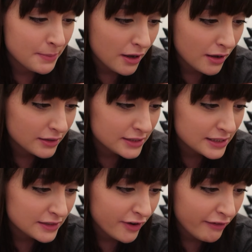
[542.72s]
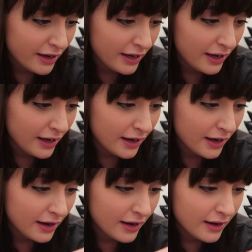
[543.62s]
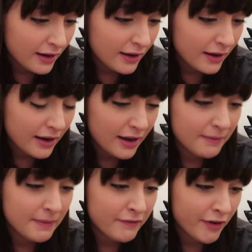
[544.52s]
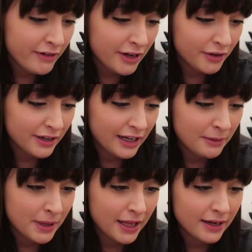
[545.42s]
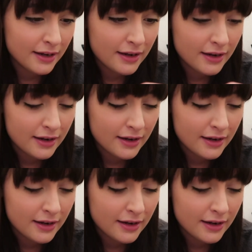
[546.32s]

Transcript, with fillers: parks. It's a very um, a very unique pin.